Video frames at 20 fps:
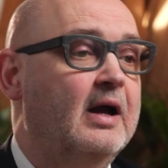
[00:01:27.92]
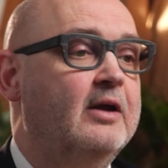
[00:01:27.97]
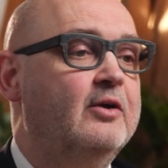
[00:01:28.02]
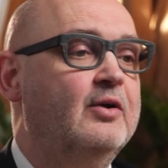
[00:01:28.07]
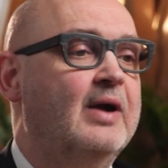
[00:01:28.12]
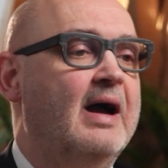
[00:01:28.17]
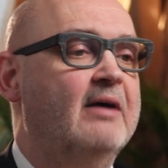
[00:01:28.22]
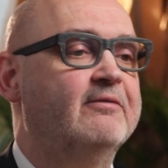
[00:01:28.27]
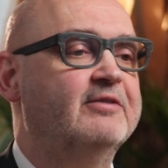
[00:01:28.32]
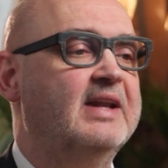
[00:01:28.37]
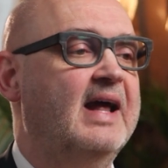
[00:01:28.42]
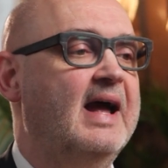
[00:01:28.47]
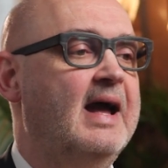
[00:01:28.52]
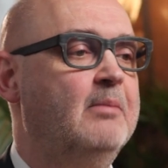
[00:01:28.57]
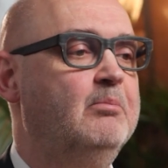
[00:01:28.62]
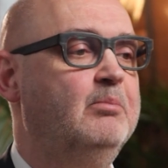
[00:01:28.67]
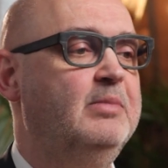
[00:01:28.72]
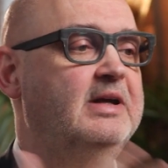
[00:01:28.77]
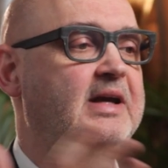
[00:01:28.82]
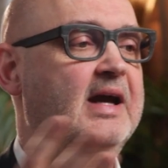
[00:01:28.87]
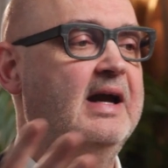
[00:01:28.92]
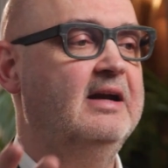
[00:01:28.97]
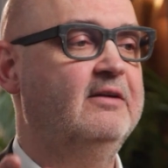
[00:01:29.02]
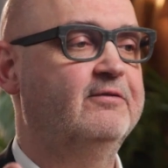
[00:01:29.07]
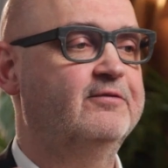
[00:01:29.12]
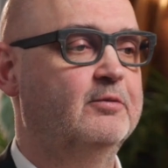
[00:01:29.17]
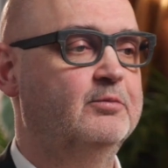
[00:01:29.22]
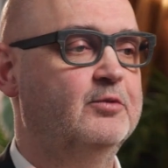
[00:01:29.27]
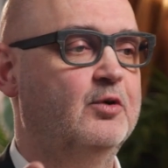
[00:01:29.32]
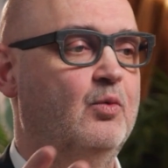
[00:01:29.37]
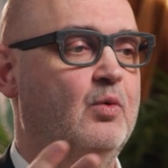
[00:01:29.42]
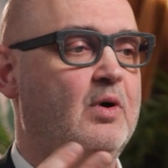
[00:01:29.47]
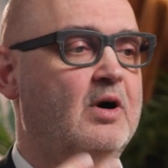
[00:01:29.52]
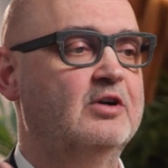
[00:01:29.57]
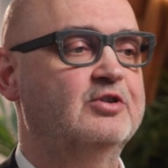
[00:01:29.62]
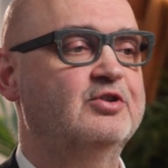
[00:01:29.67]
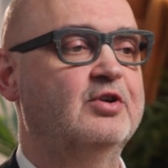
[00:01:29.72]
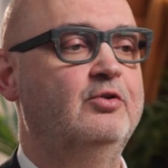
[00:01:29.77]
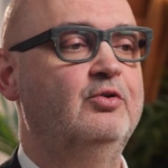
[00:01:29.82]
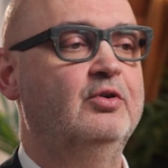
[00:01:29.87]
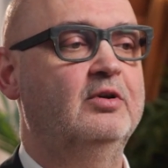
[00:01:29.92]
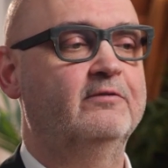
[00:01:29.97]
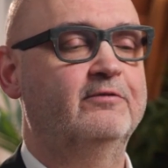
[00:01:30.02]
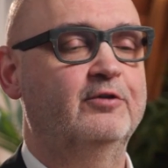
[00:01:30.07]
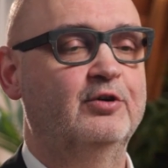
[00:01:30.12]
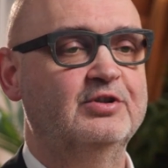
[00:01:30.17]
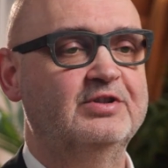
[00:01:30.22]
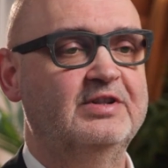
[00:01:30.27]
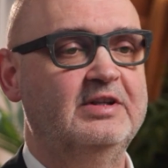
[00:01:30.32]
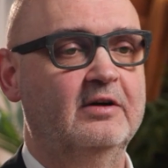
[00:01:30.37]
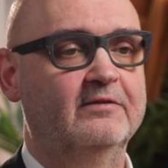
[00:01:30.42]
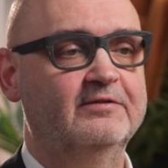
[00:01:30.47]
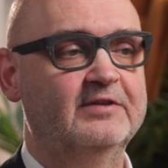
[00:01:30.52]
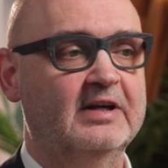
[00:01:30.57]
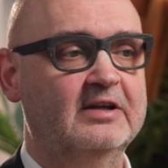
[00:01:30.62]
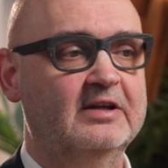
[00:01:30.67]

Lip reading: You have an MBA from the Warsaw University of